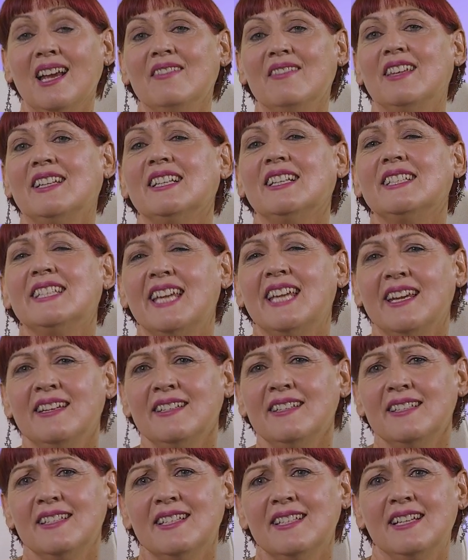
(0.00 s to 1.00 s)
that a
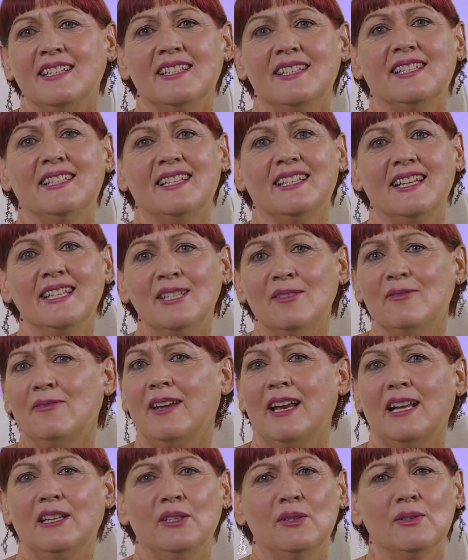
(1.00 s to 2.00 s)
tendency to center
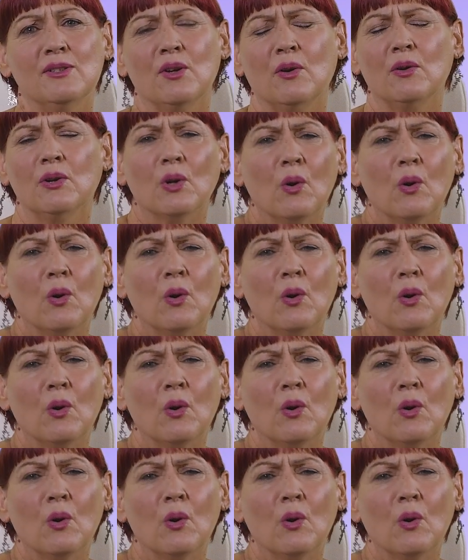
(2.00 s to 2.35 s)
values on